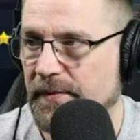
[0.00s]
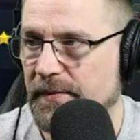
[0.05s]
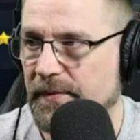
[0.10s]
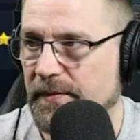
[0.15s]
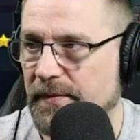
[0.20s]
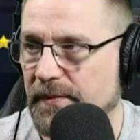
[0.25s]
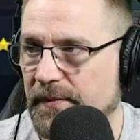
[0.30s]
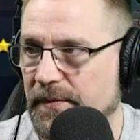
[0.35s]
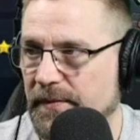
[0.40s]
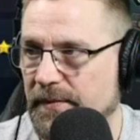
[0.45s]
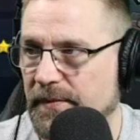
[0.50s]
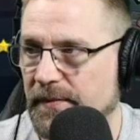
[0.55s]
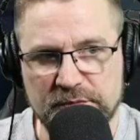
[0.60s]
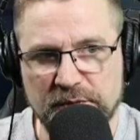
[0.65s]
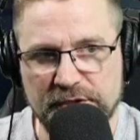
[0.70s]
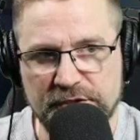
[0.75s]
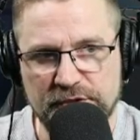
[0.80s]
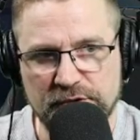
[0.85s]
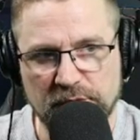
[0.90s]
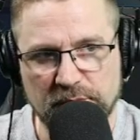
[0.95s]
And if you guys
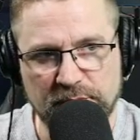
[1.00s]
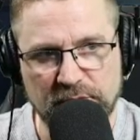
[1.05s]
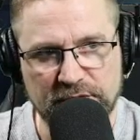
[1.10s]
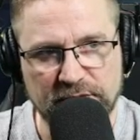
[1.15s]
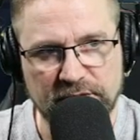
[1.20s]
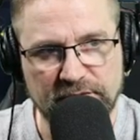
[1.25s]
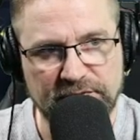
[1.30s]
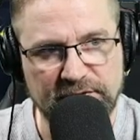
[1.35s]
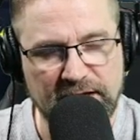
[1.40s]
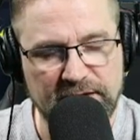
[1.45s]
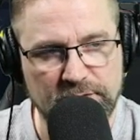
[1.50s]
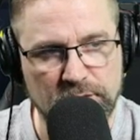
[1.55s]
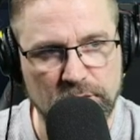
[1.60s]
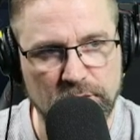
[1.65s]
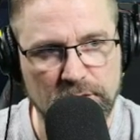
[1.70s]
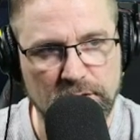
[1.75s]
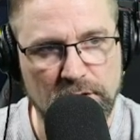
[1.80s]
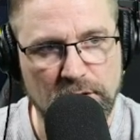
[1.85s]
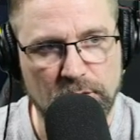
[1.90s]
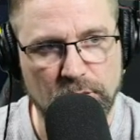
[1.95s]
want to do a brother a
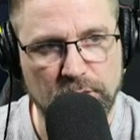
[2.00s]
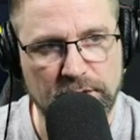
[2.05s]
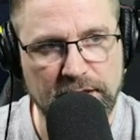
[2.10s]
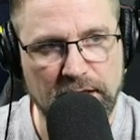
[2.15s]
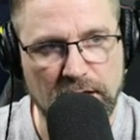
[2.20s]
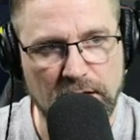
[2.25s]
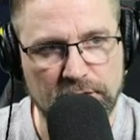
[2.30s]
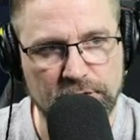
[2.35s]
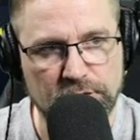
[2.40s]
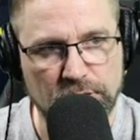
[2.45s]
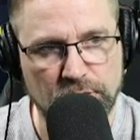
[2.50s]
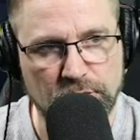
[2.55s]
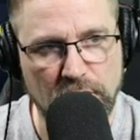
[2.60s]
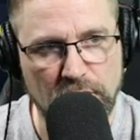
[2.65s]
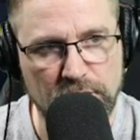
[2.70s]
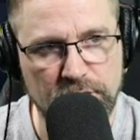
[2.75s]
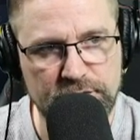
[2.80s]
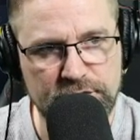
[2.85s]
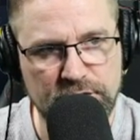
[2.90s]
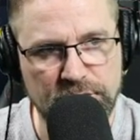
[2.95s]
favor, we are on the
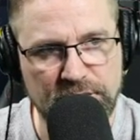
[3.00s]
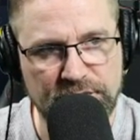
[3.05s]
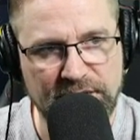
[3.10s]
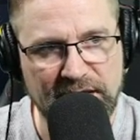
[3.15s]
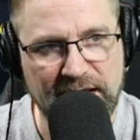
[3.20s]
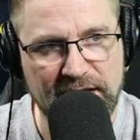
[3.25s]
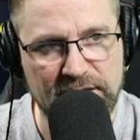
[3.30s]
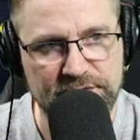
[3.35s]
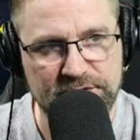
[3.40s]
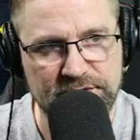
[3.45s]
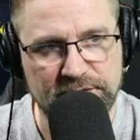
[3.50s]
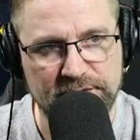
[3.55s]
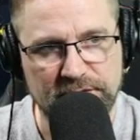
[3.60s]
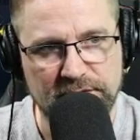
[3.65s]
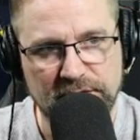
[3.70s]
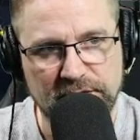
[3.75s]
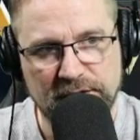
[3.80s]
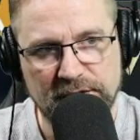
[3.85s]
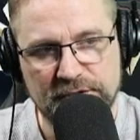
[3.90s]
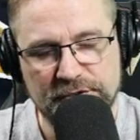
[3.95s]
road to 1,000.
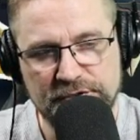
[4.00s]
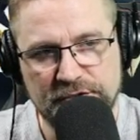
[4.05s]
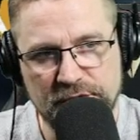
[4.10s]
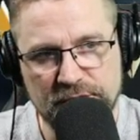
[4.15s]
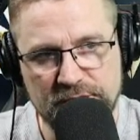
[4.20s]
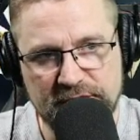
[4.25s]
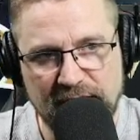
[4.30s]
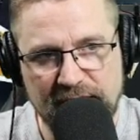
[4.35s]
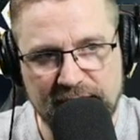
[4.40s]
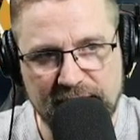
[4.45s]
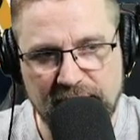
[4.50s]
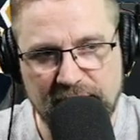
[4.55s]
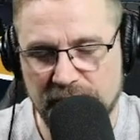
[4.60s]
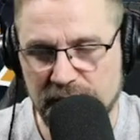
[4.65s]
Do take care of the